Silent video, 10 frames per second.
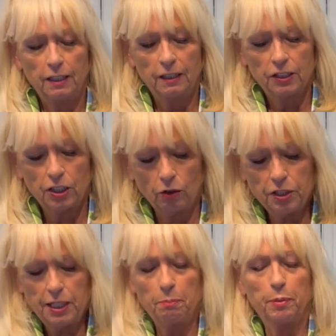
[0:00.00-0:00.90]
So
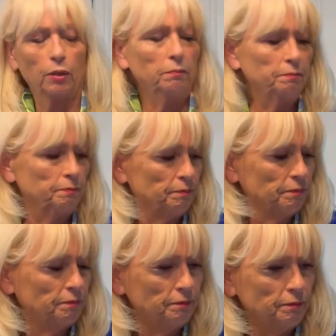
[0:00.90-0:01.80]
simple.
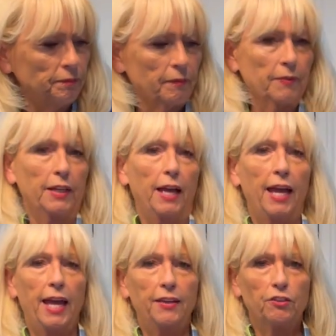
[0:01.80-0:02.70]

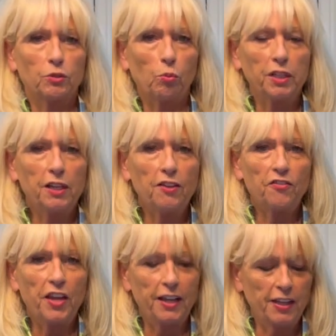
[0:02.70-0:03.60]
And there's one other
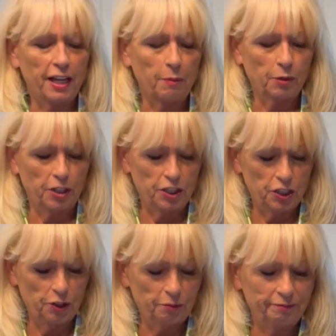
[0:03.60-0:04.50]
thing that I'm going to
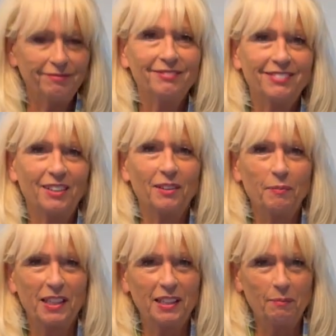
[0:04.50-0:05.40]
do.
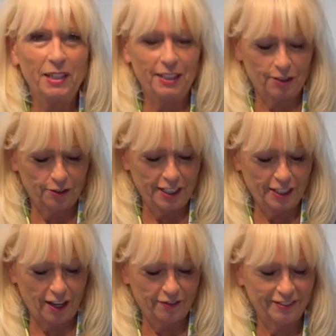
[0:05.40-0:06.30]
Let me turn this off.